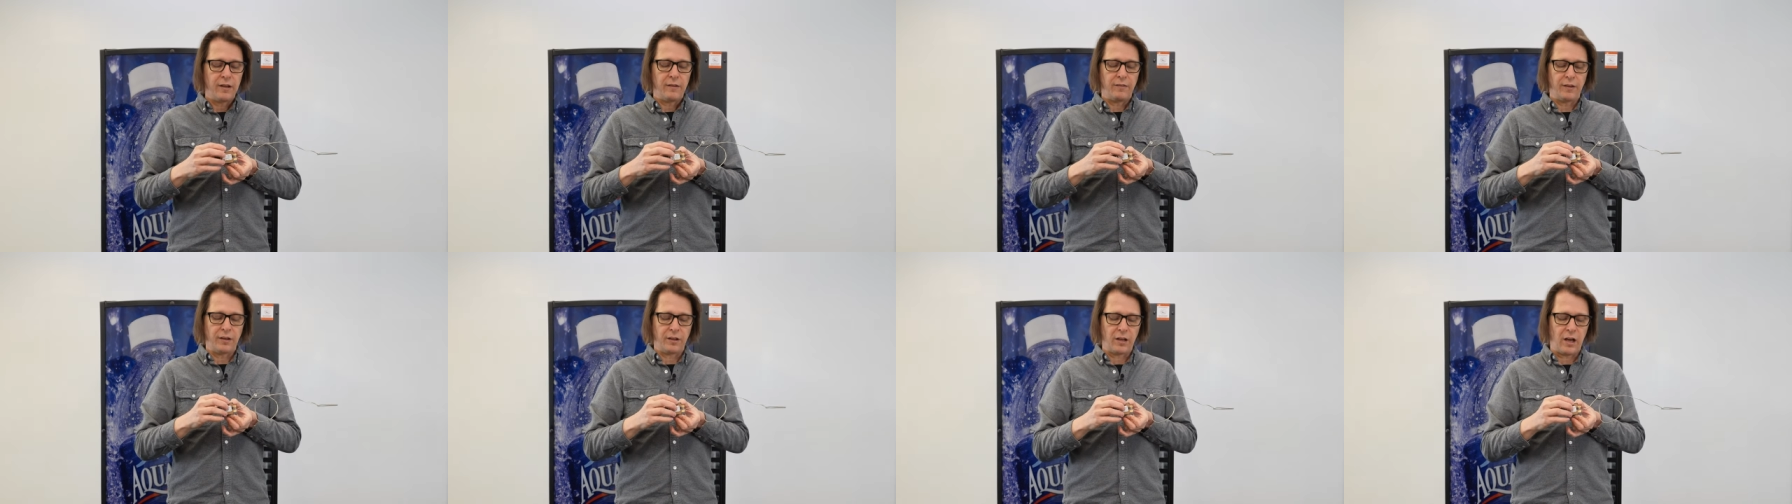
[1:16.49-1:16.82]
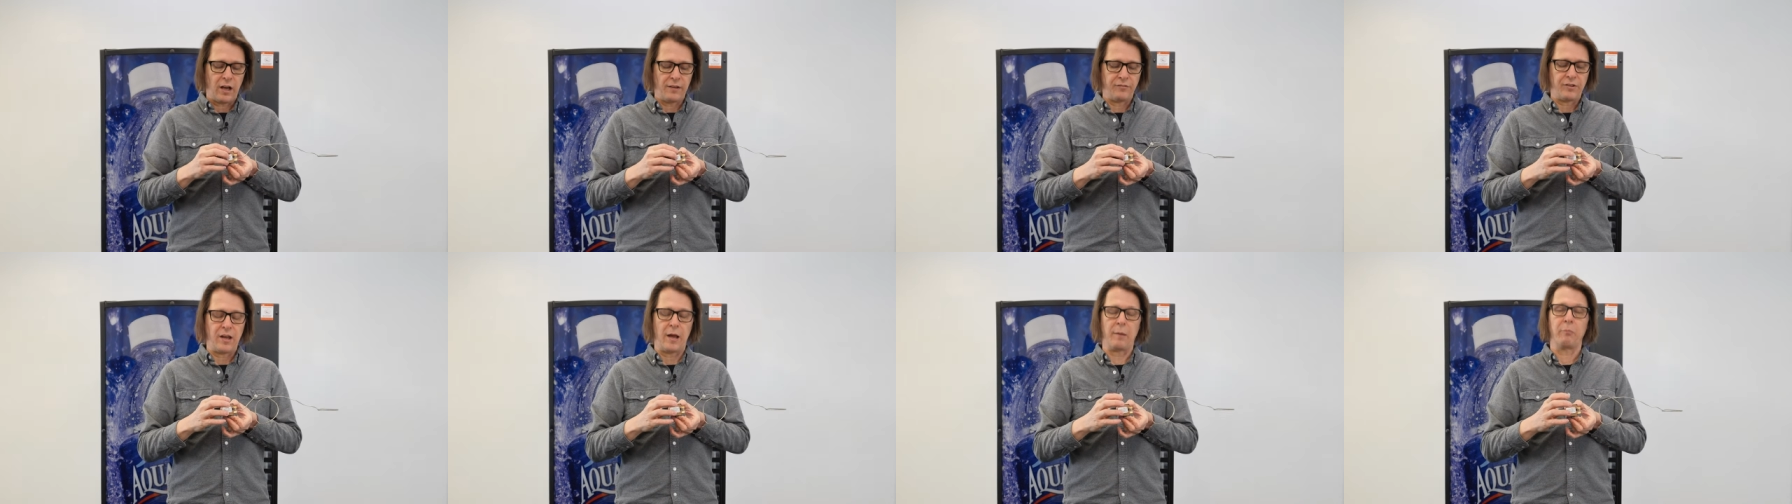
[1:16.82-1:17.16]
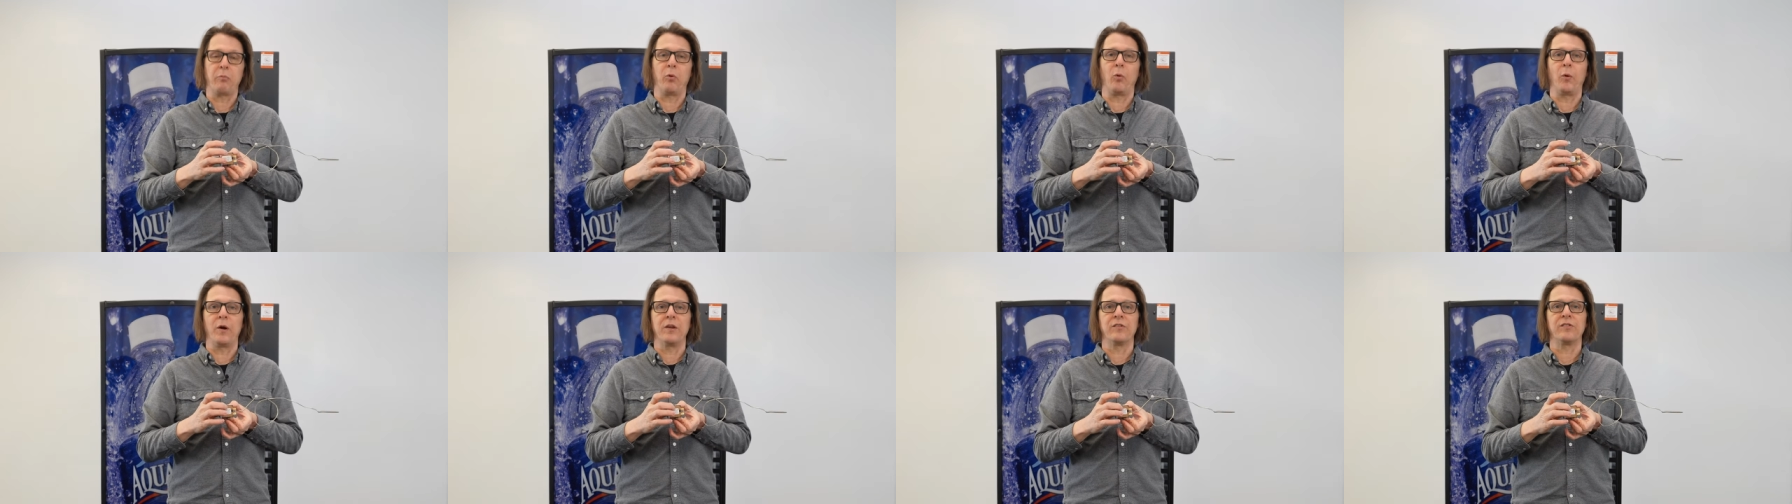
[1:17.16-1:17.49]
the contact
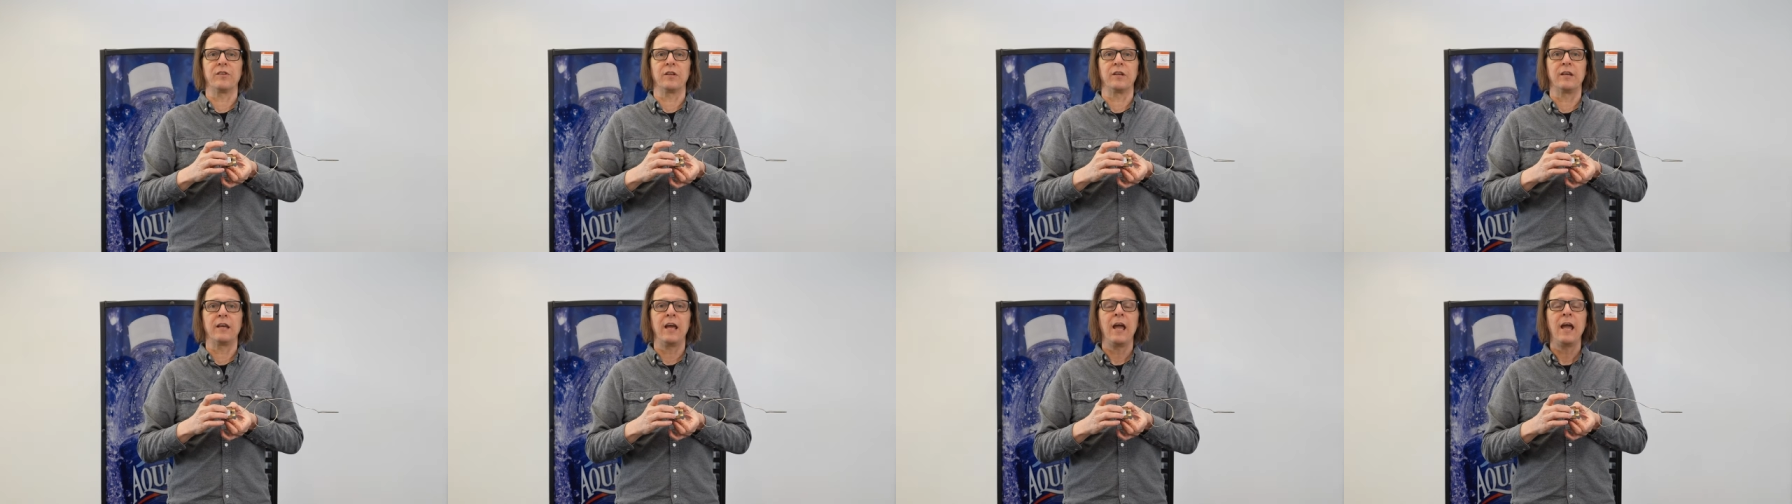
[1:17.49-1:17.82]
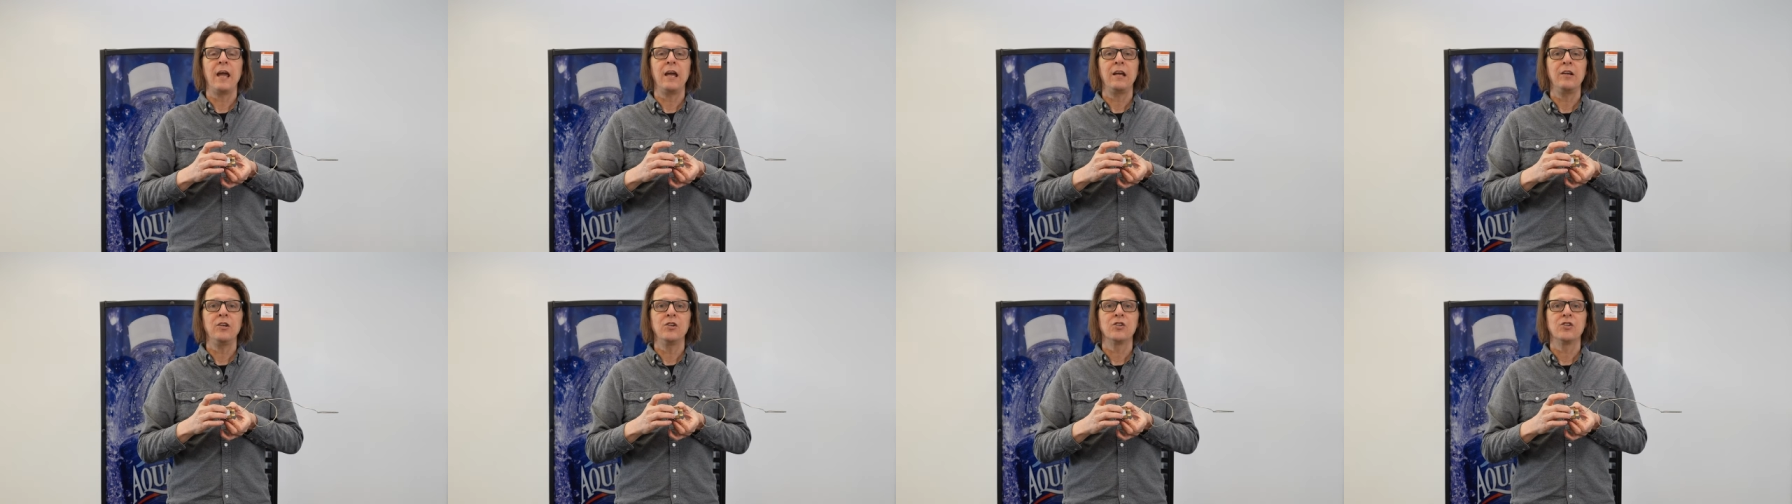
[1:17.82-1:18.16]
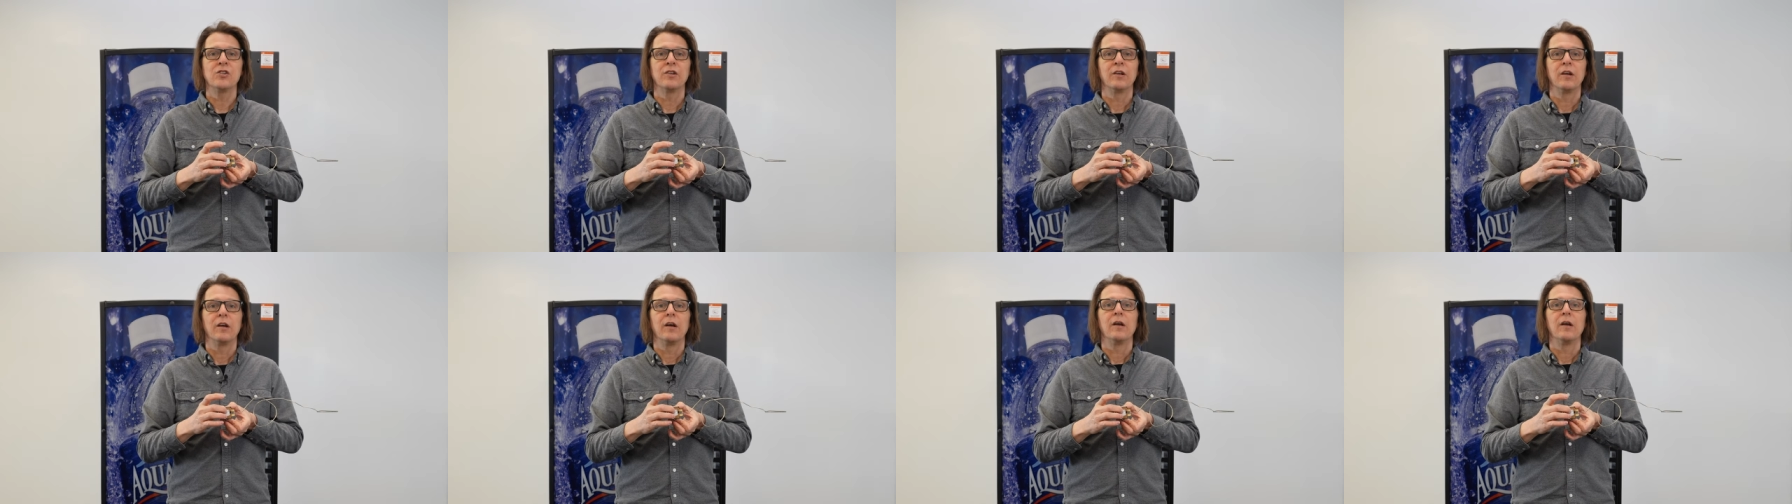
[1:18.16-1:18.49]
points engage,